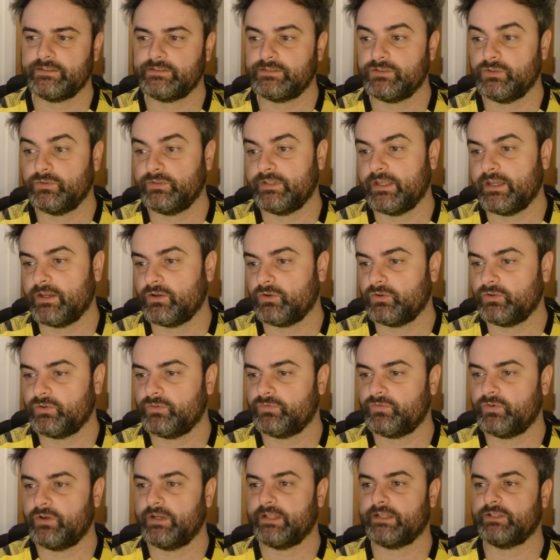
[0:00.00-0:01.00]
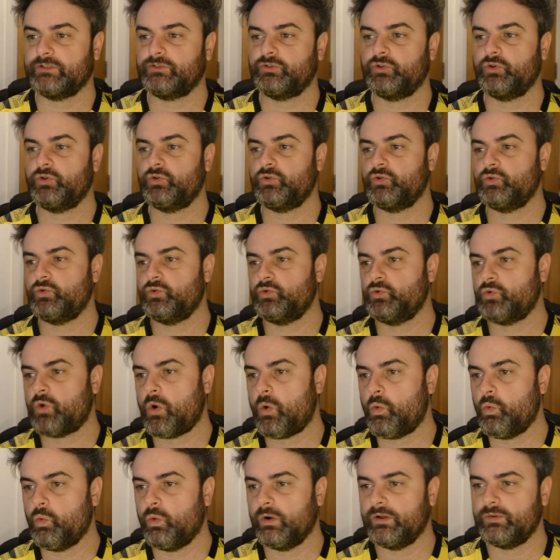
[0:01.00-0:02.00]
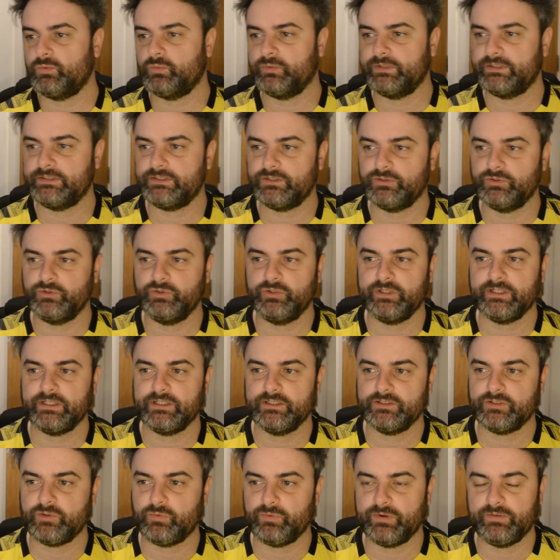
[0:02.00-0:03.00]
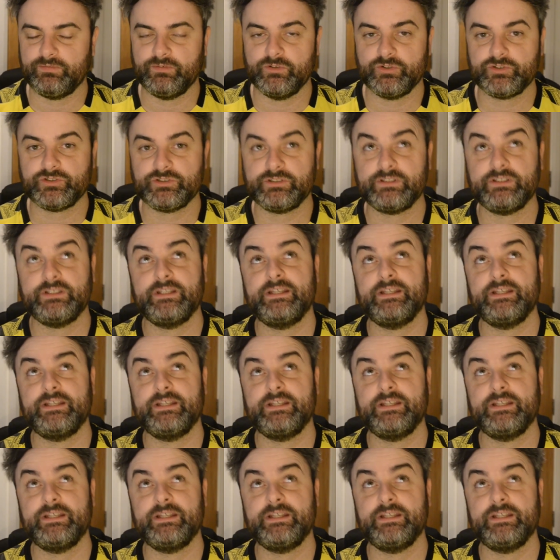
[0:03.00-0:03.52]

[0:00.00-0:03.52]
So yeah, I'm going to go for like a 2-1 win to New England Revolution.